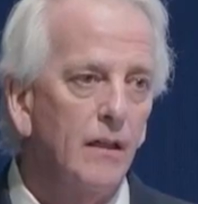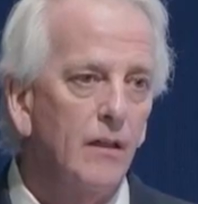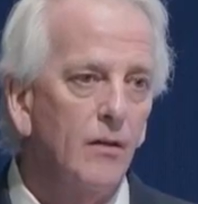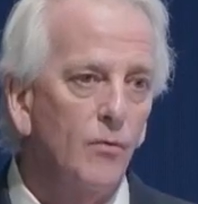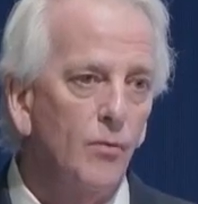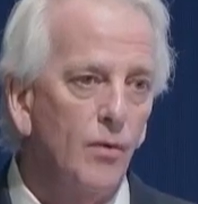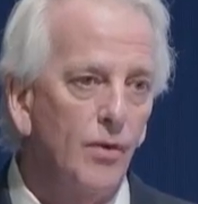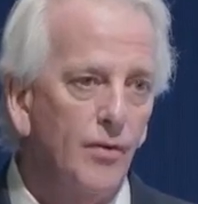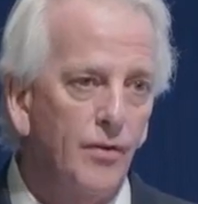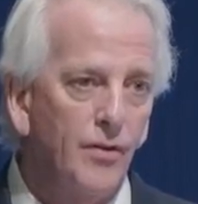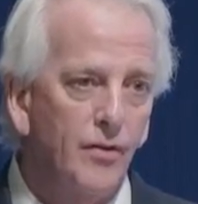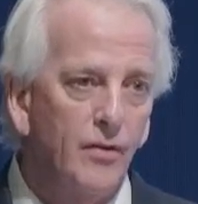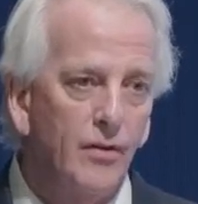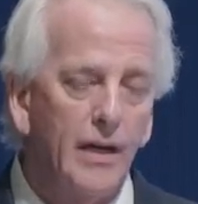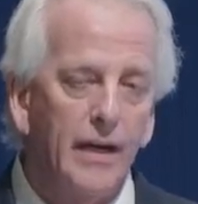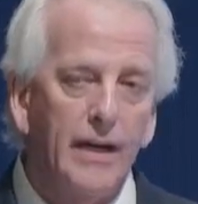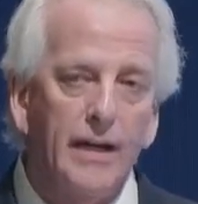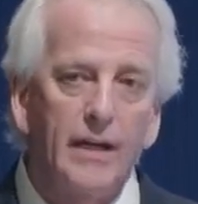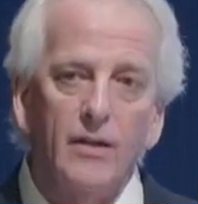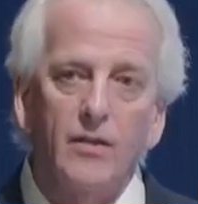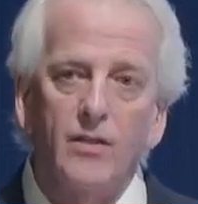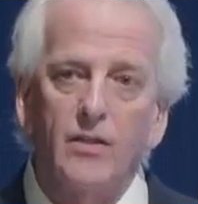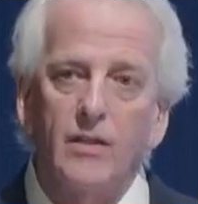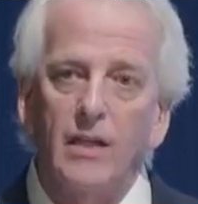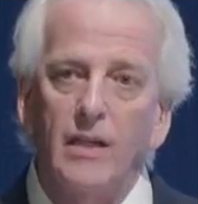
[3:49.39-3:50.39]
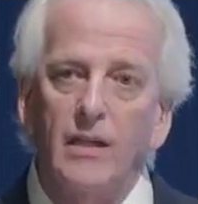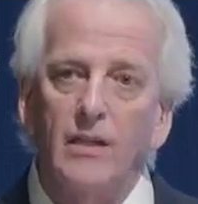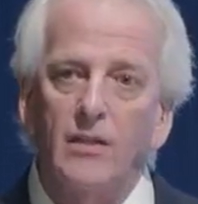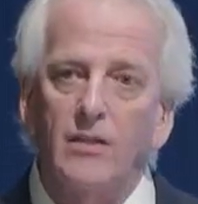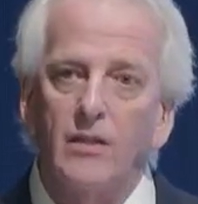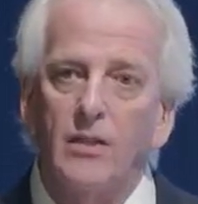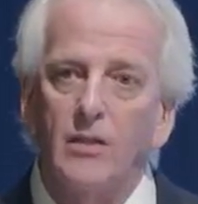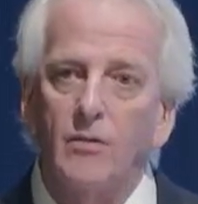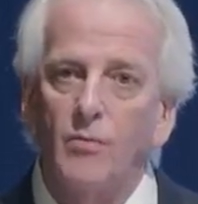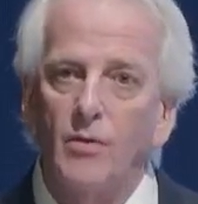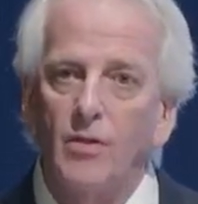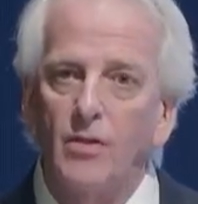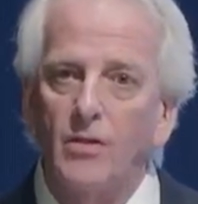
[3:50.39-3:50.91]
with the United States,
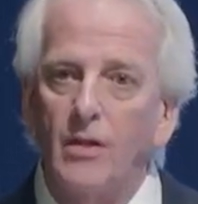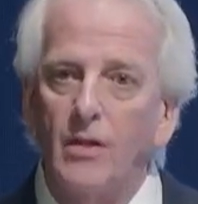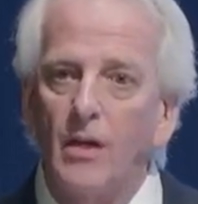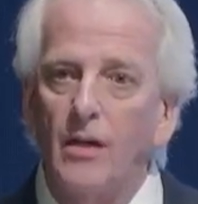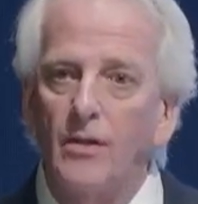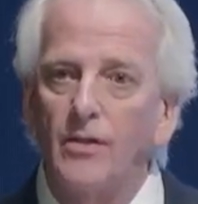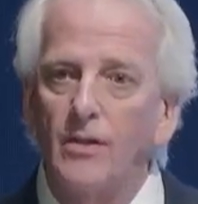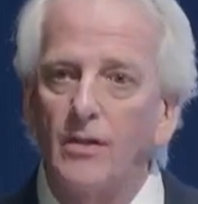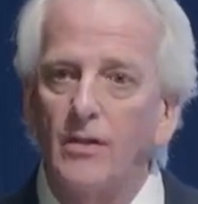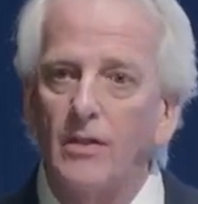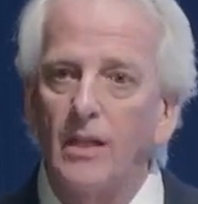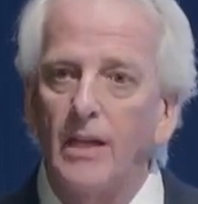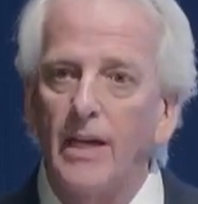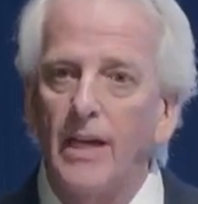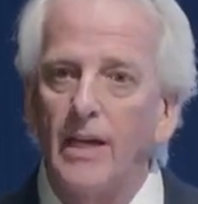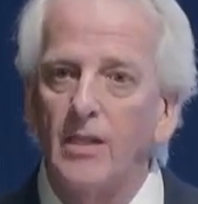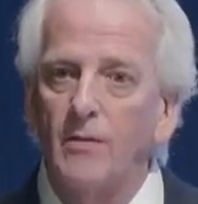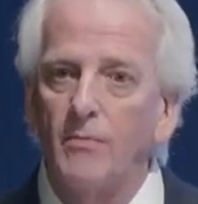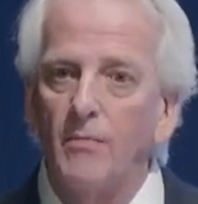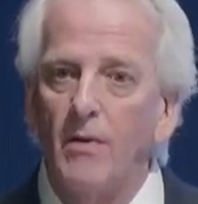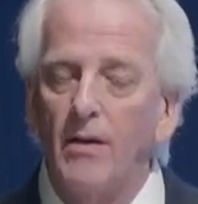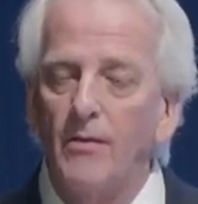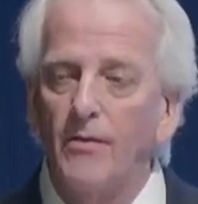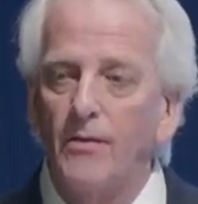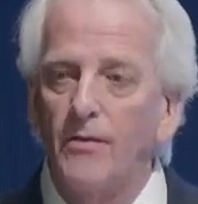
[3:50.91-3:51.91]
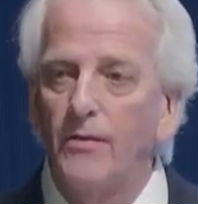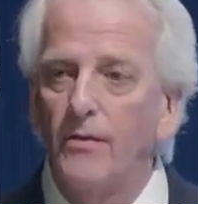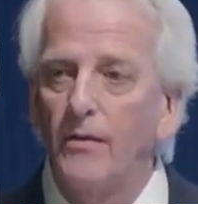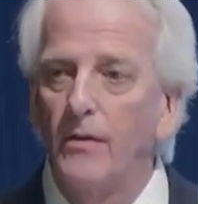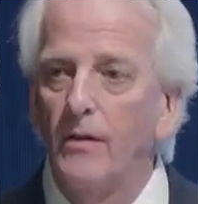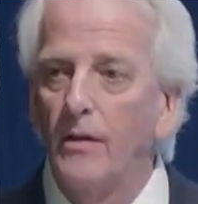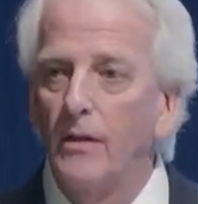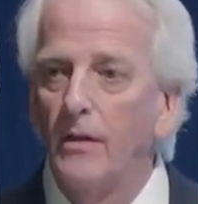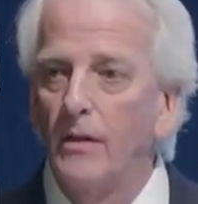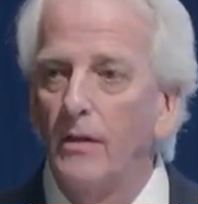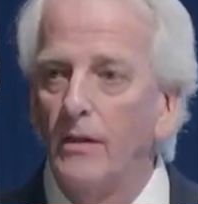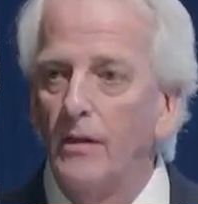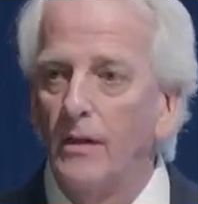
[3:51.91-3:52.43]
as we saw just last month
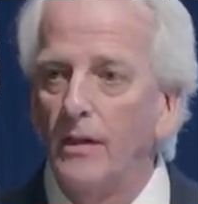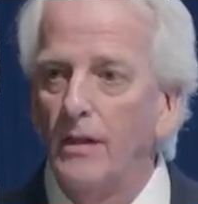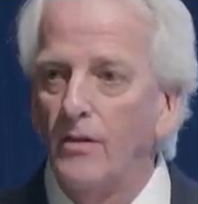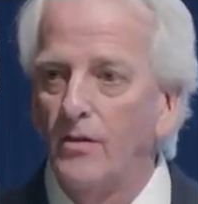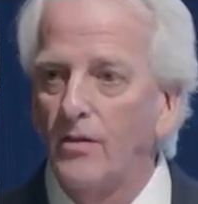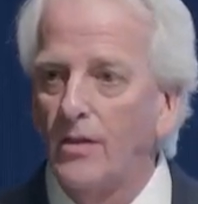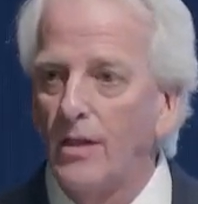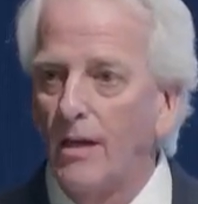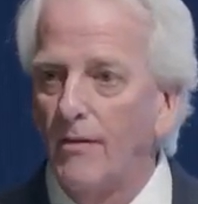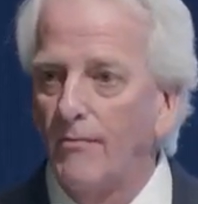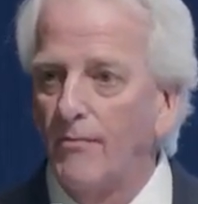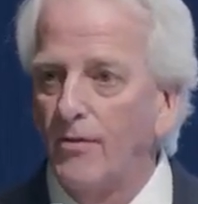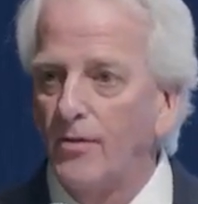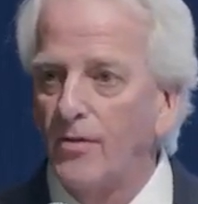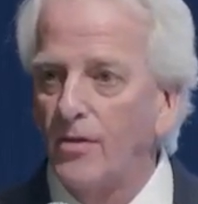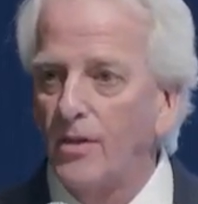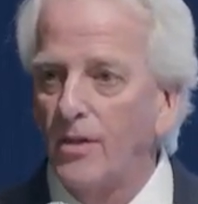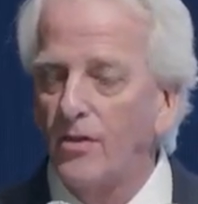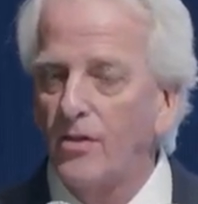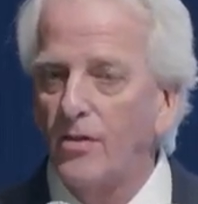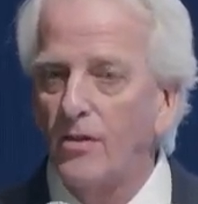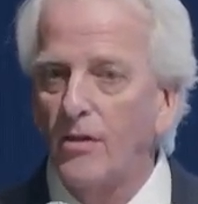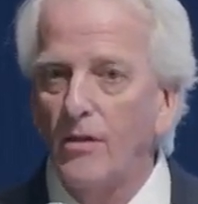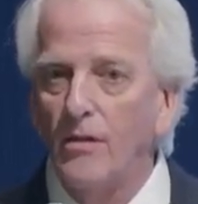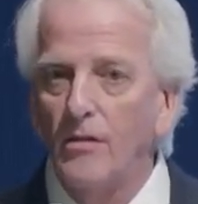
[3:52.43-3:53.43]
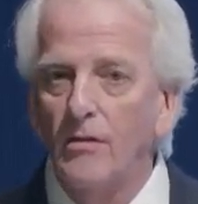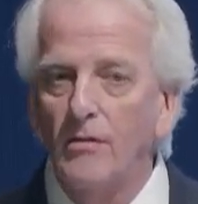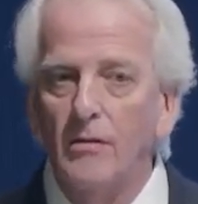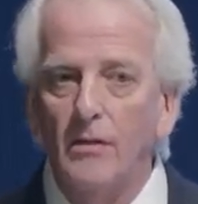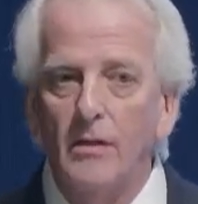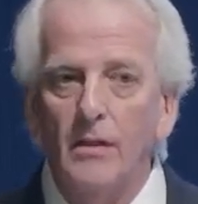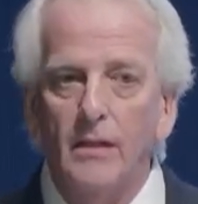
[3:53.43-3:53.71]
in San Francisco,